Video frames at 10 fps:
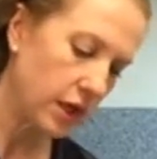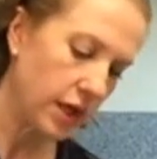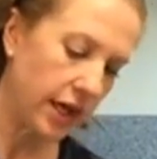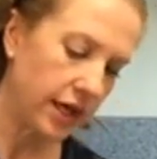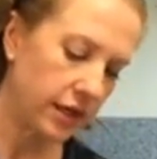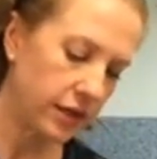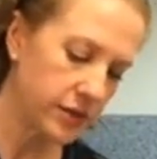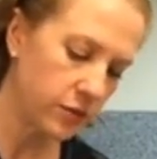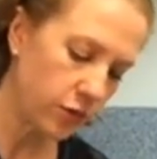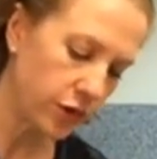And it is
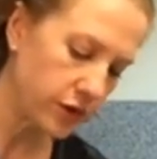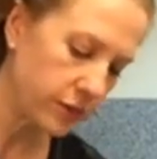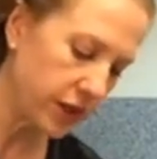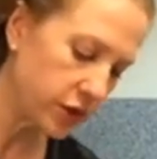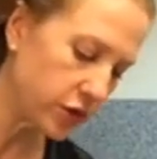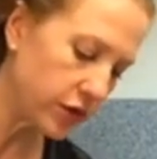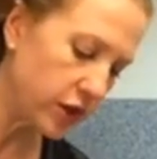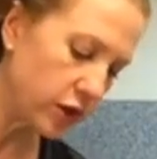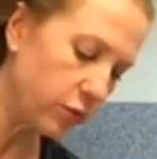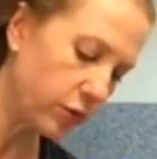important to make sure that
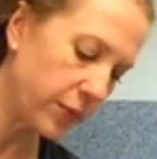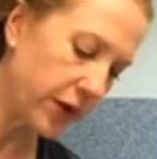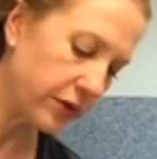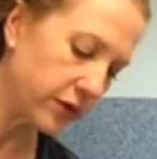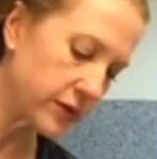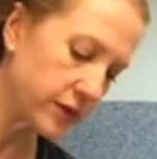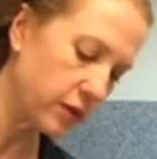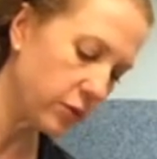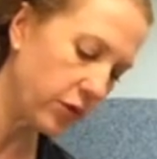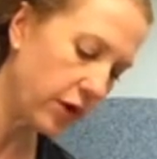you prepare the
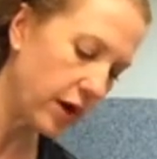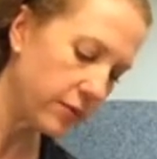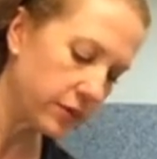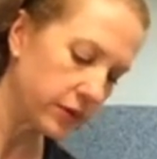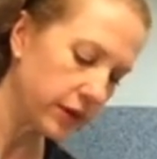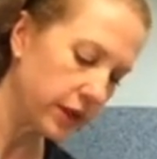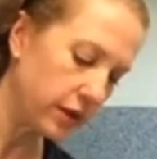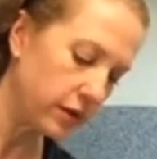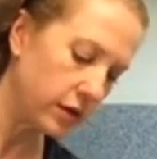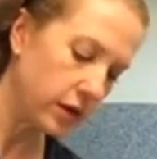skin
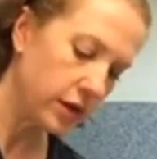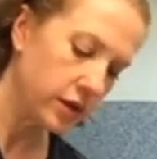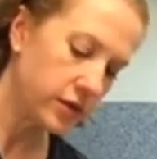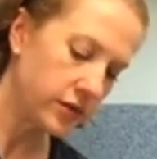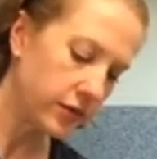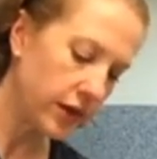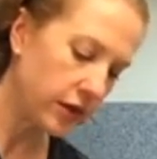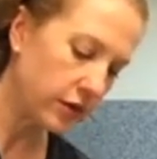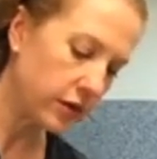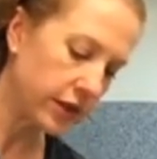properly so that
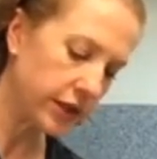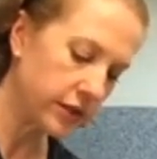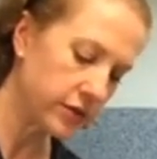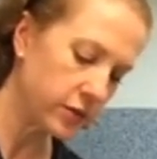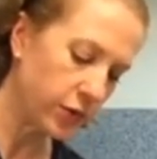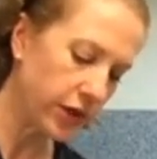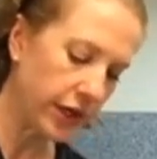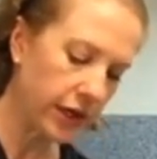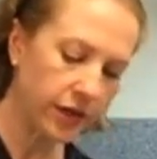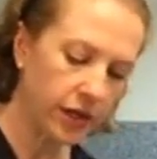your client doesn't break
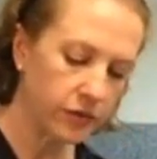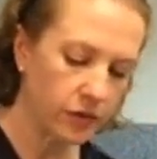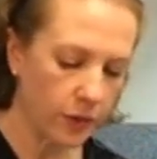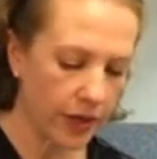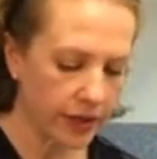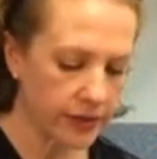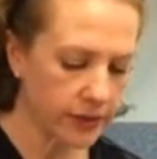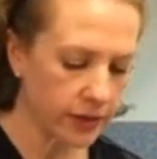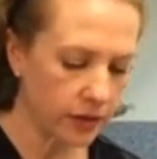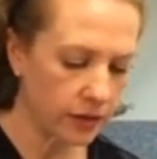out after
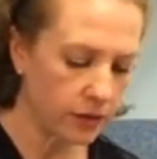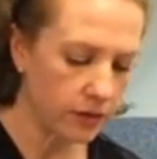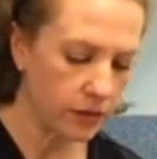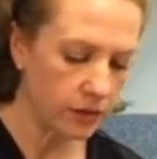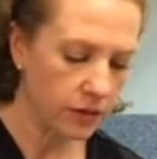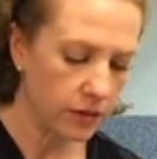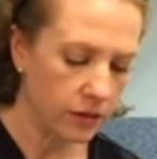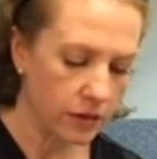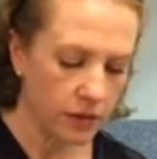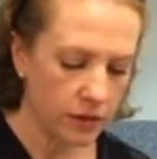waxing,
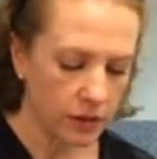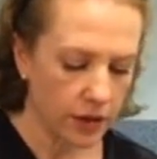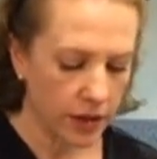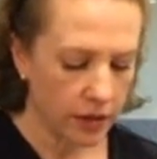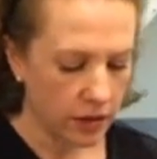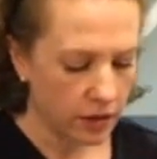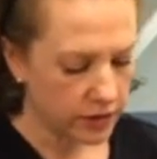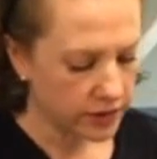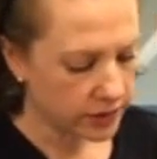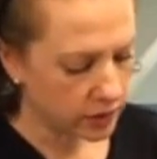and
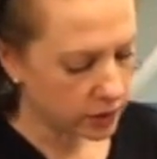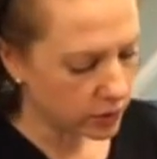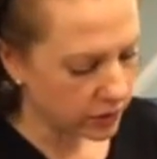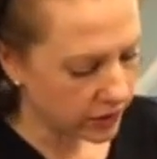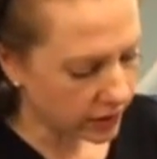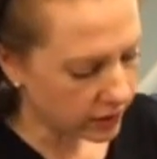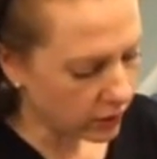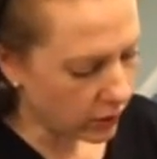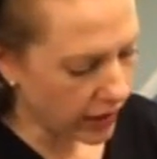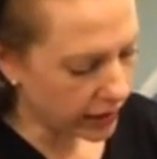also that the
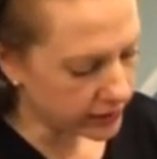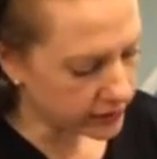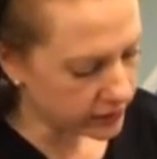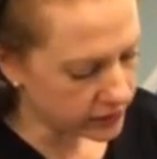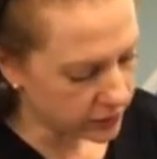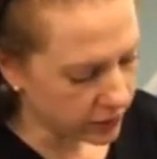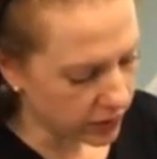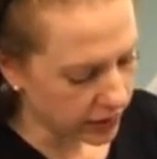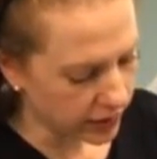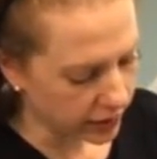wax is
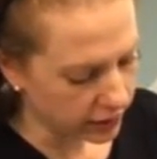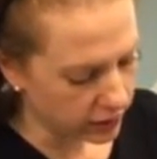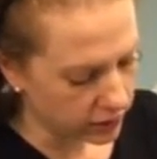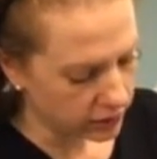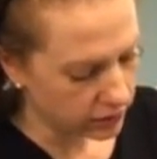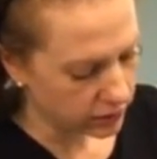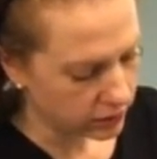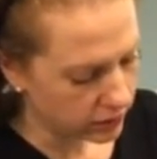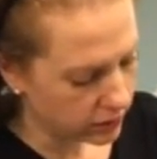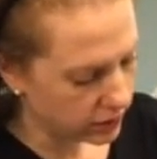applied
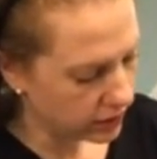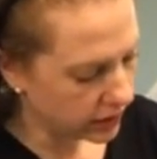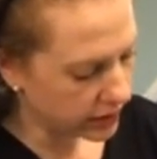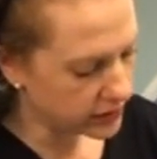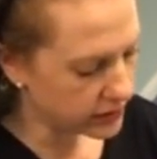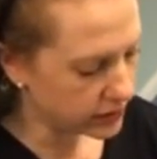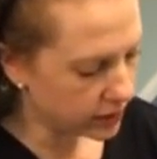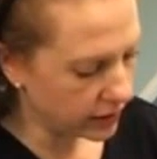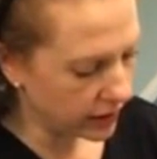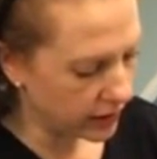
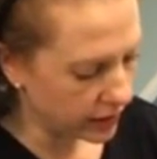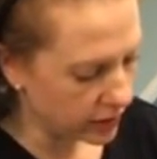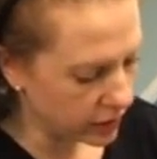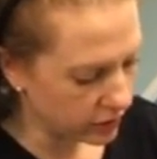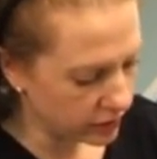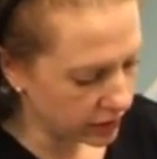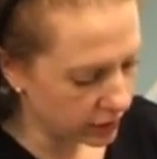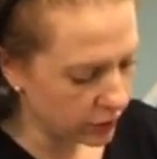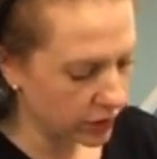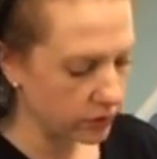nicely and you'll get a
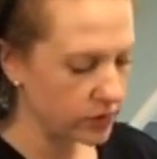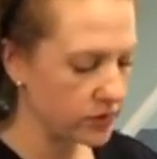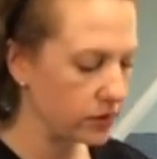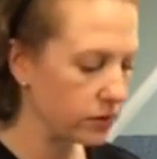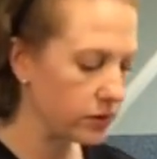better result.